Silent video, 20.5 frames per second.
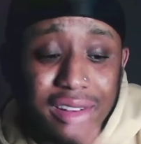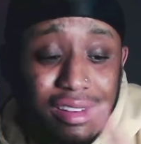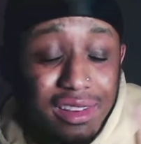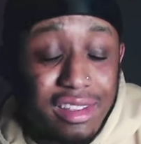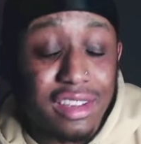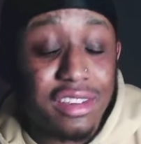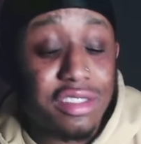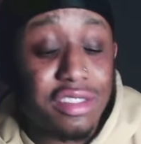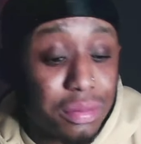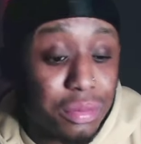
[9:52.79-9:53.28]

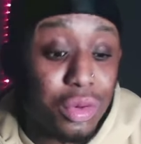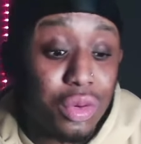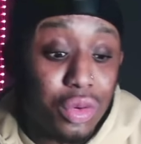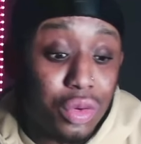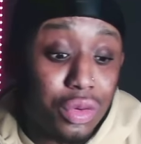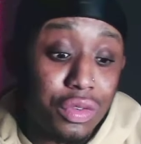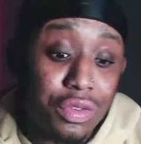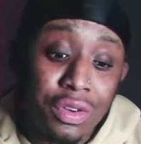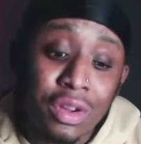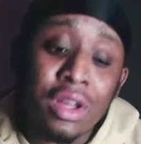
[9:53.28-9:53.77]
This
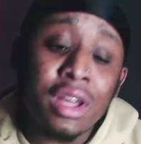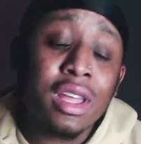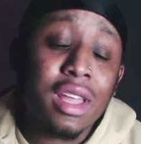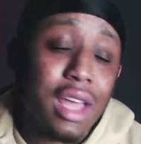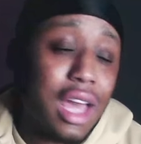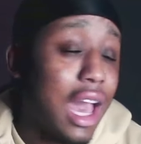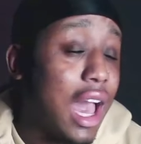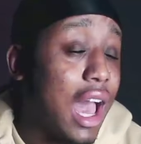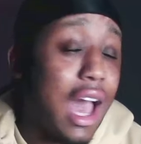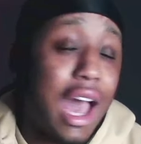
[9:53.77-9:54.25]
move,
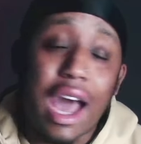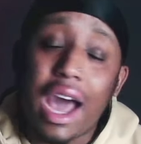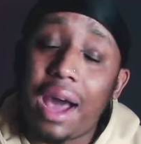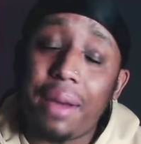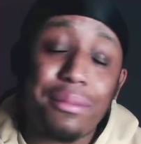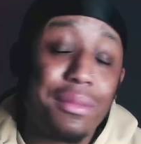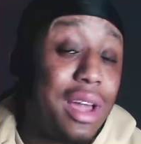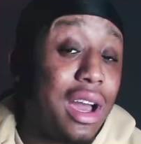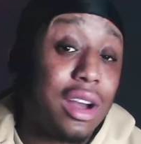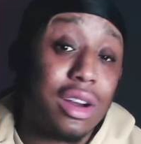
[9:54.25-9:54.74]

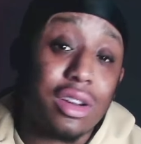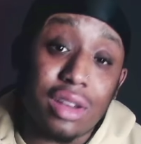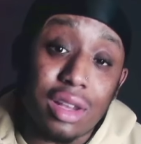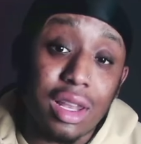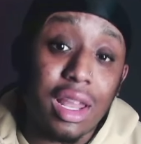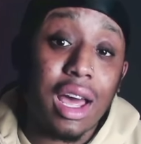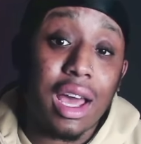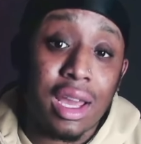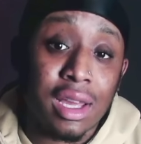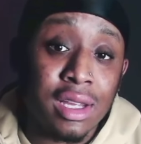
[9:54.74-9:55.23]
I'm not gonna
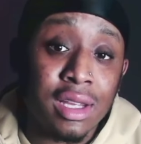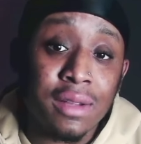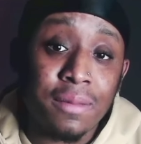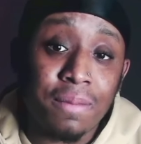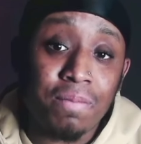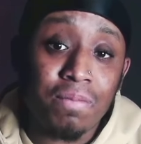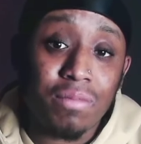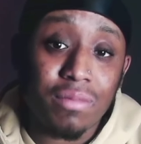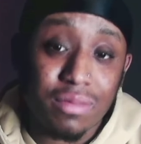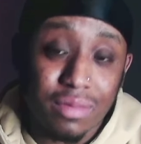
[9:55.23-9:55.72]
lie,
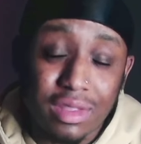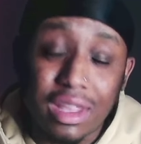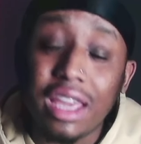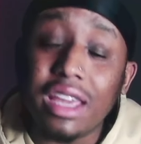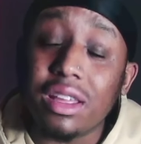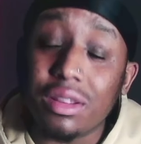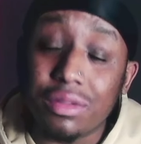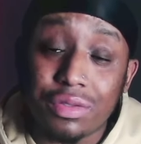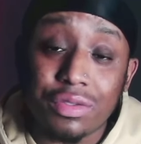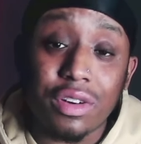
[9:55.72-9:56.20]
they
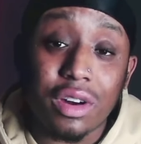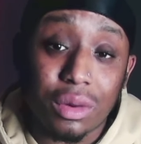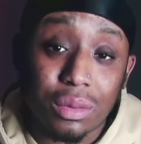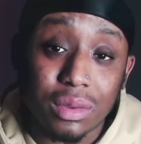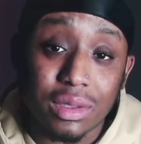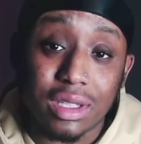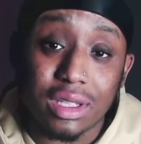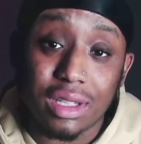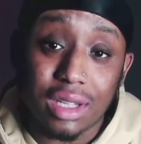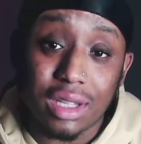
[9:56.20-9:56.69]
can fuck
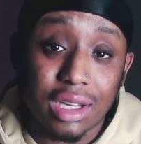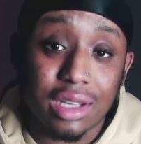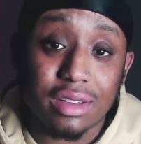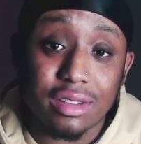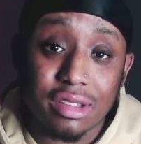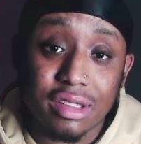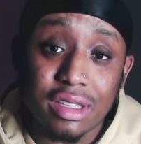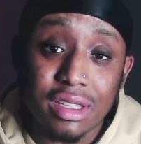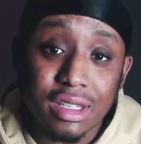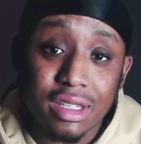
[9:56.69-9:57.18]
with the
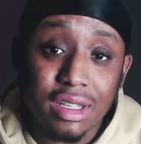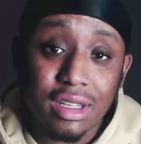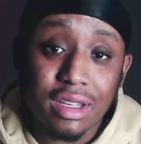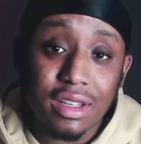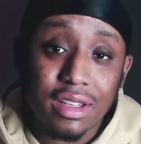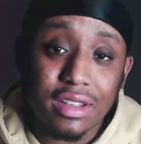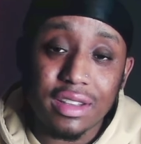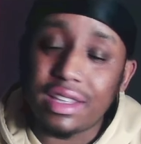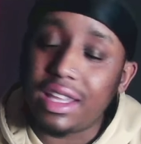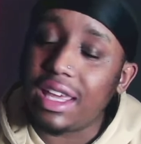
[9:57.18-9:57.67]
Nuggets.
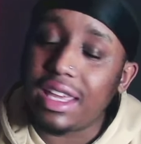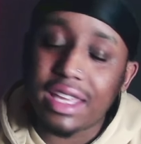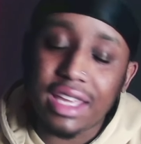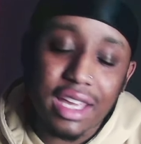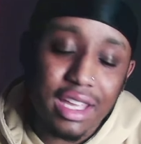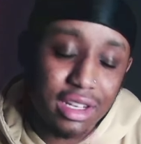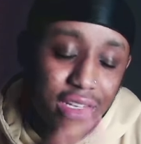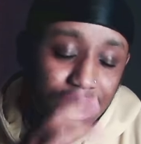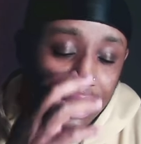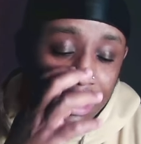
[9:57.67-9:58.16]
They
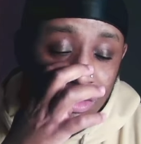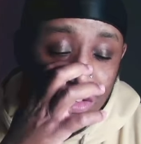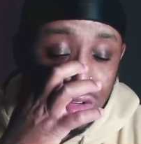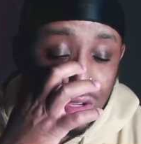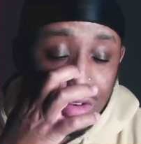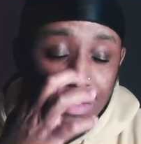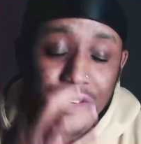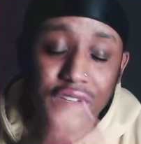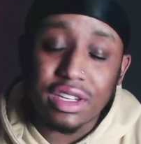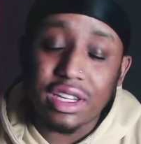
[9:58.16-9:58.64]
can. They
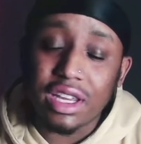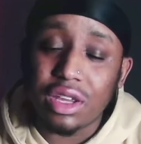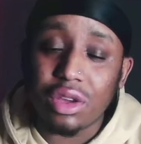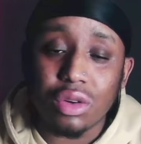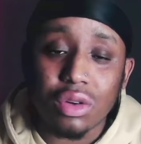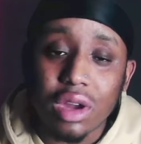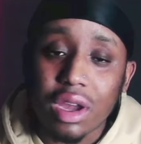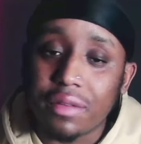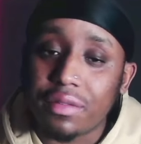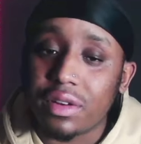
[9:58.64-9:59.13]
traded for
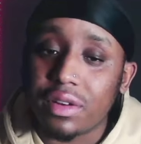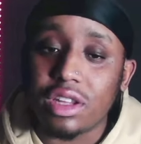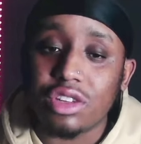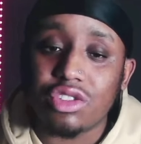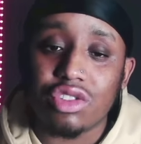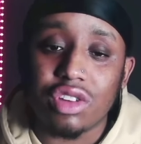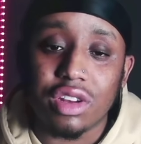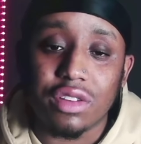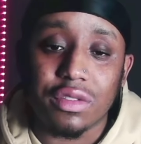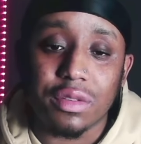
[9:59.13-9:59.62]
Daniel Gafford. They
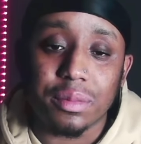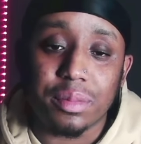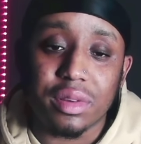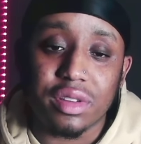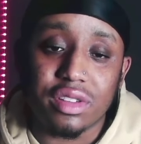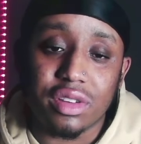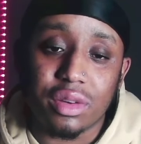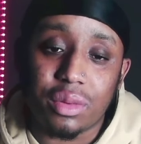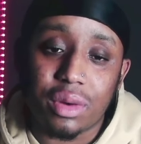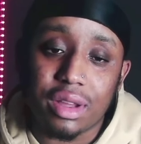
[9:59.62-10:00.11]
traded for
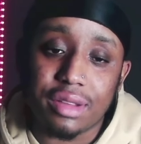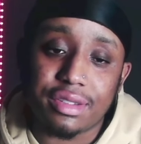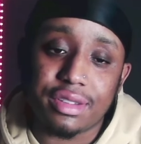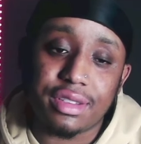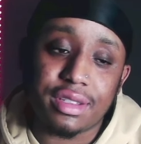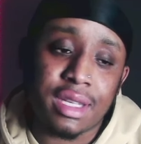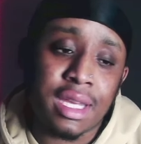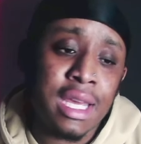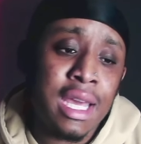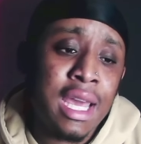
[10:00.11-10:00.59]
PJ
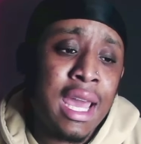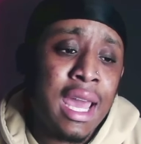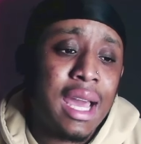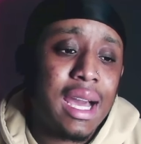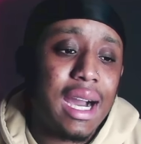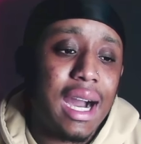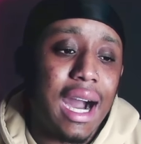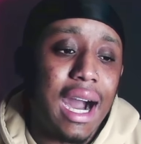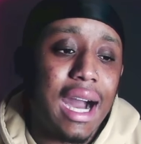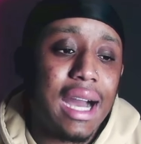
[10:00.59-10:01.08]
Washington.
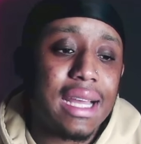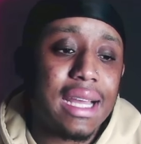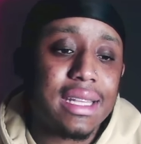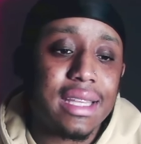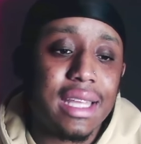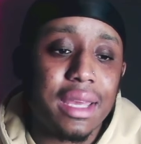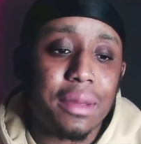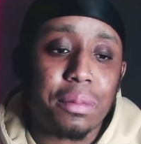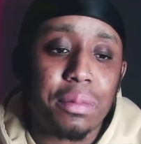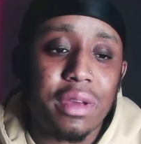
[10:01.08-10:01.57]
I
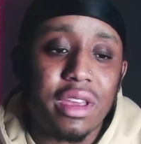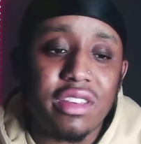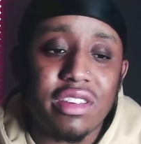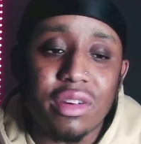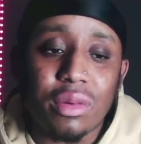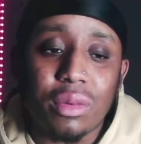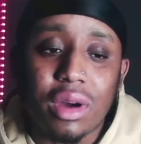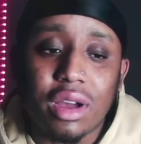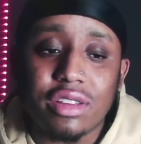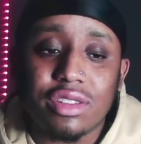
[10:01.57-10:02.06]
think
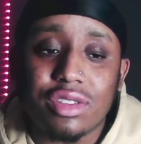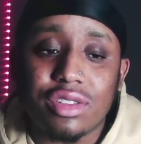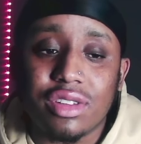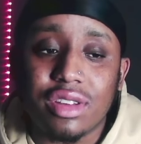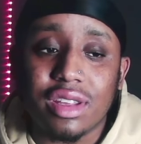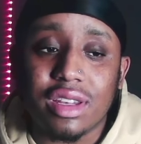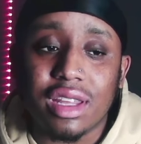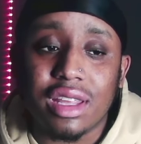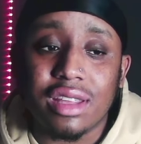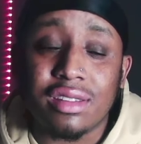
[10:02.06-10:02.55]
PJ
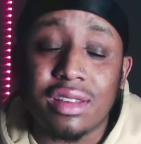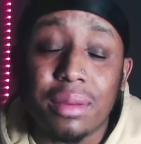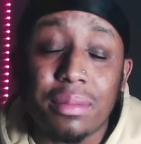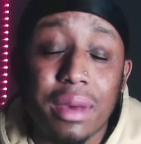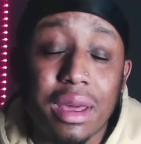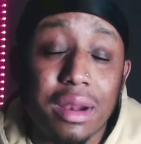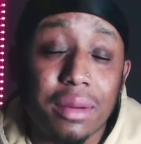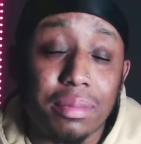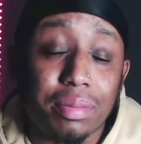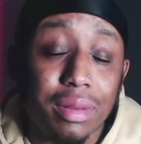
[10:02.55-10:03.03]
Washington is a
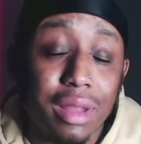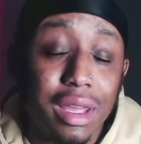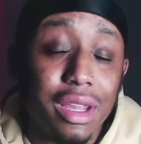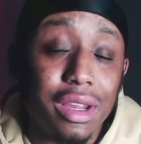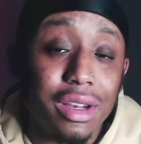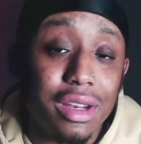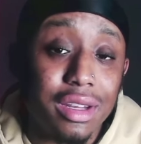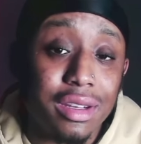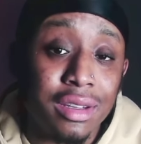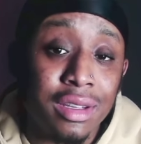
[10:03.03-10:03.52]
better
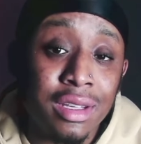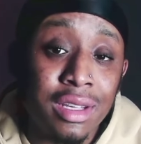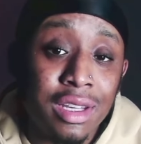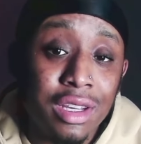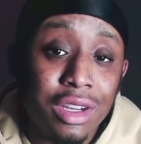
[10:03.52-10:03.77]
player than